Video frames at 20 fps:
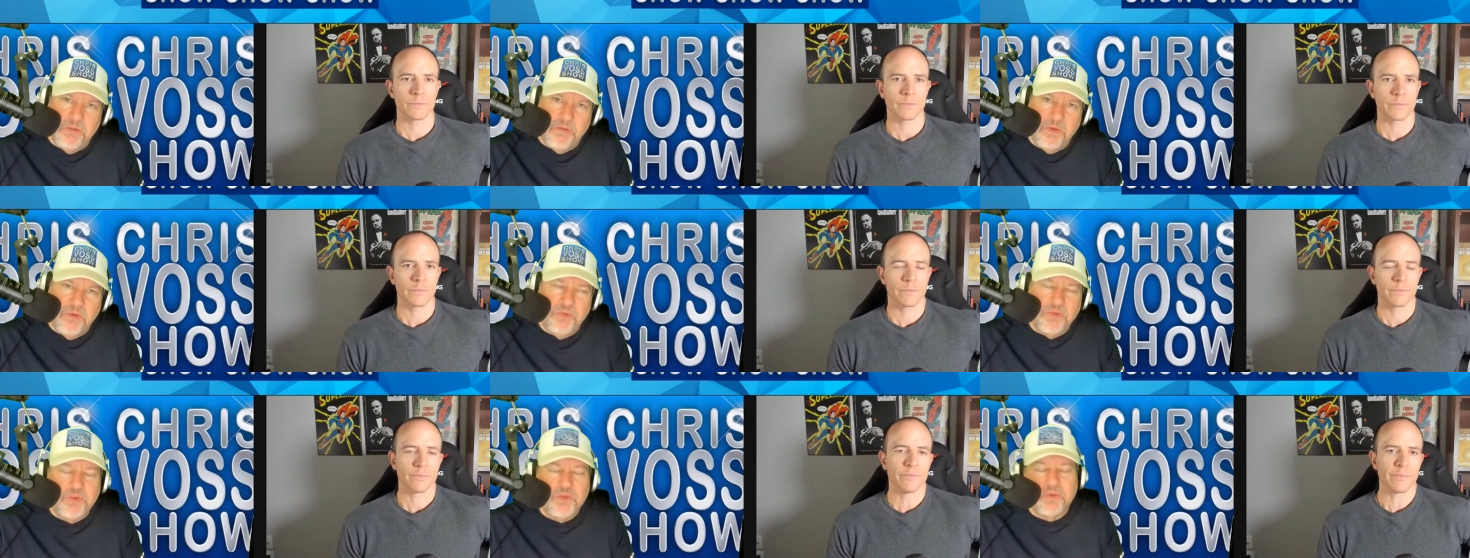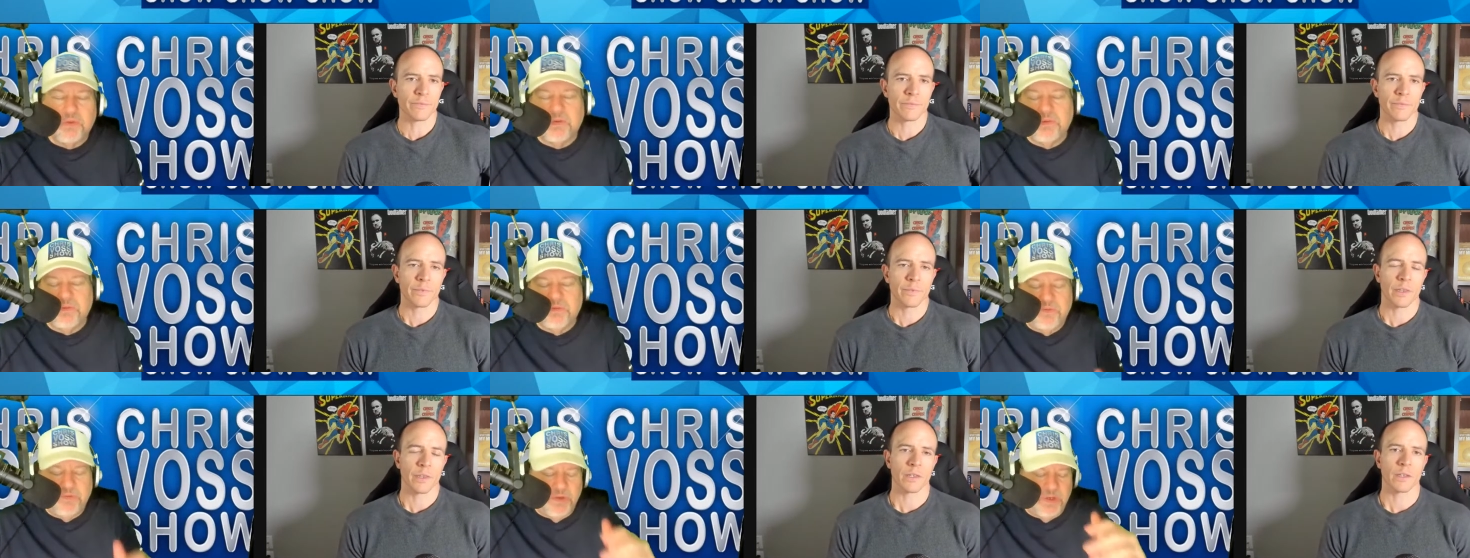Speaker 1: new sort
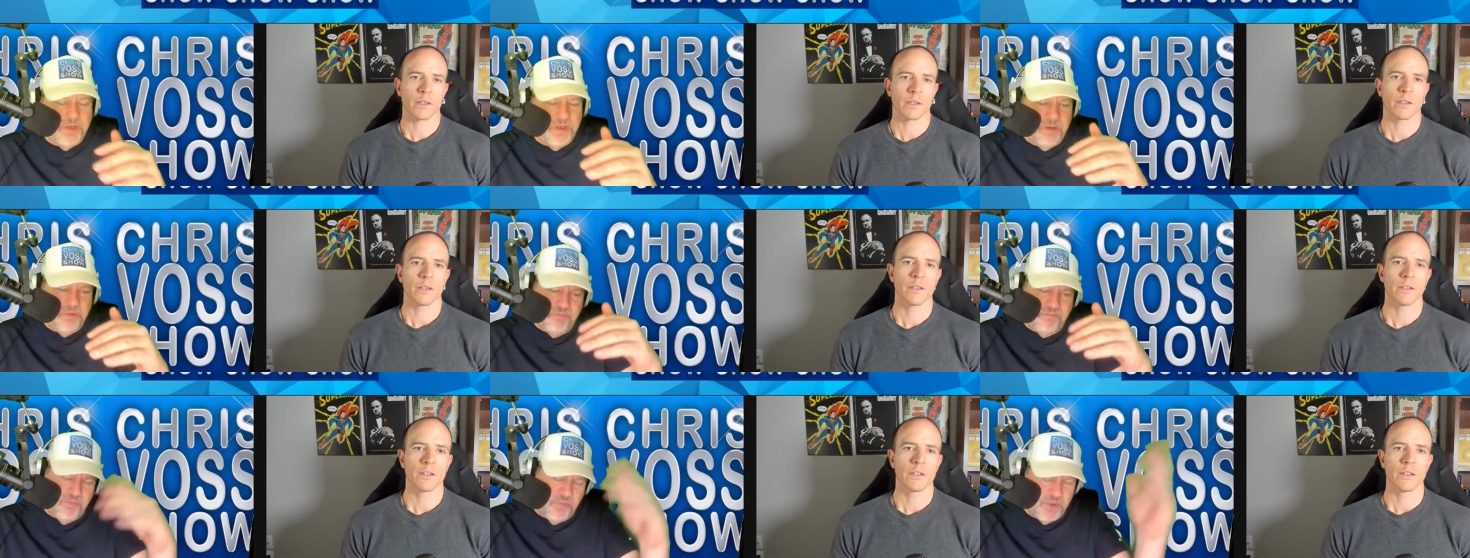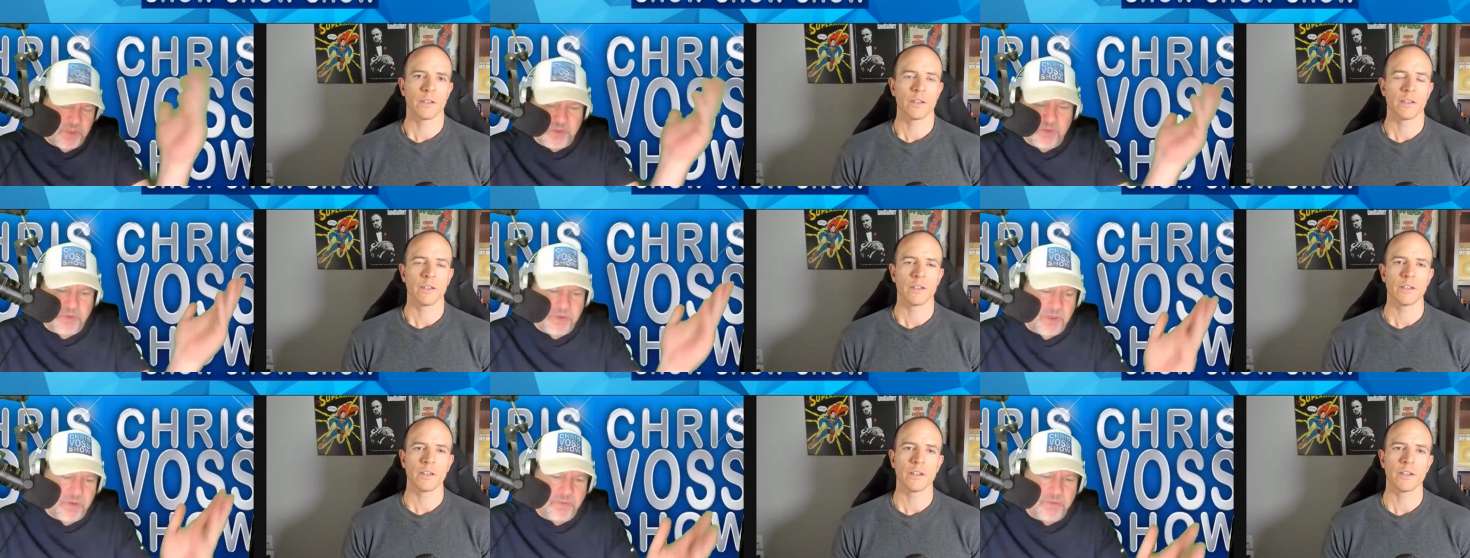of uh, what's
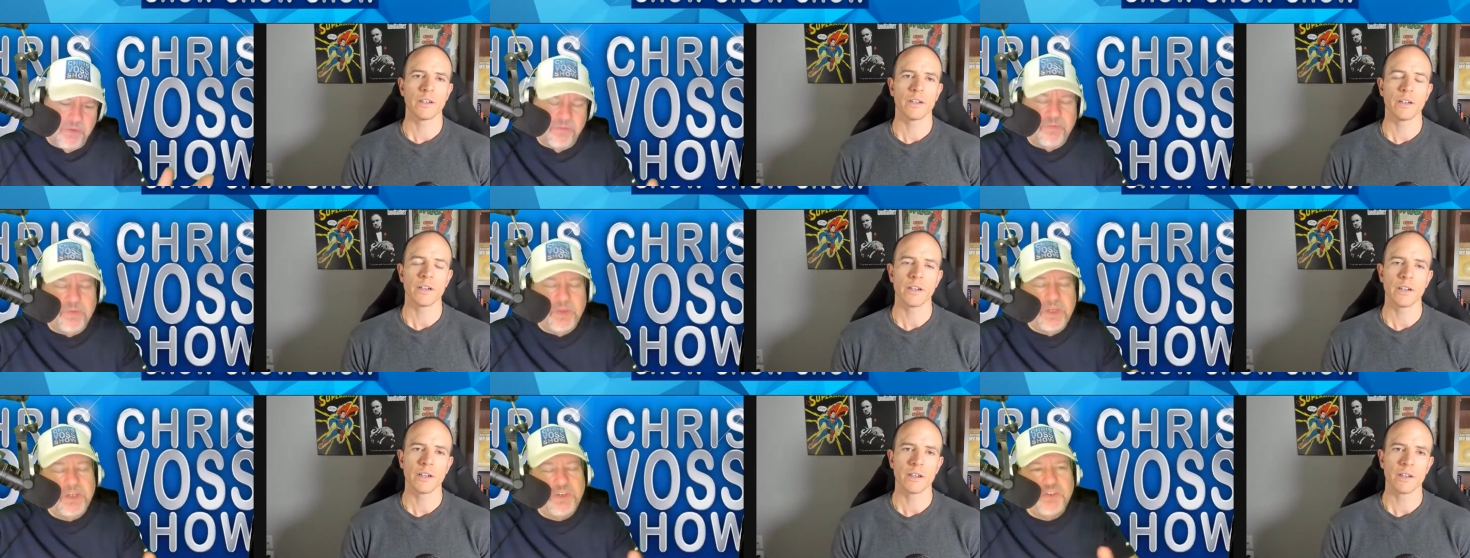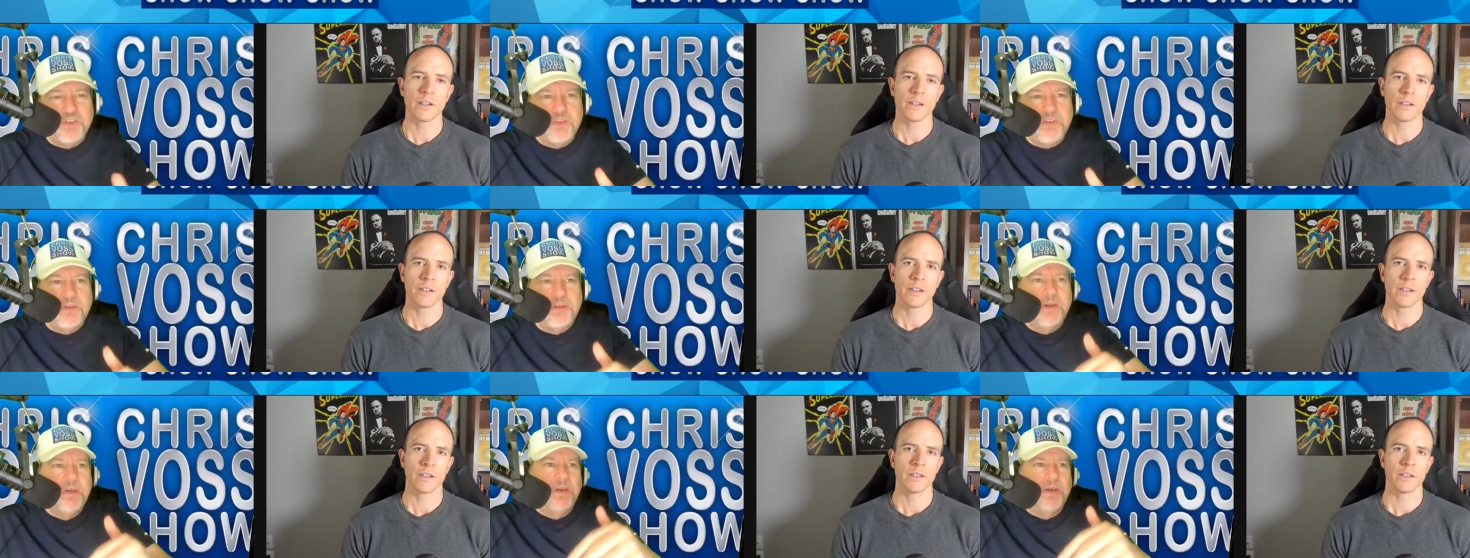going on with inflation.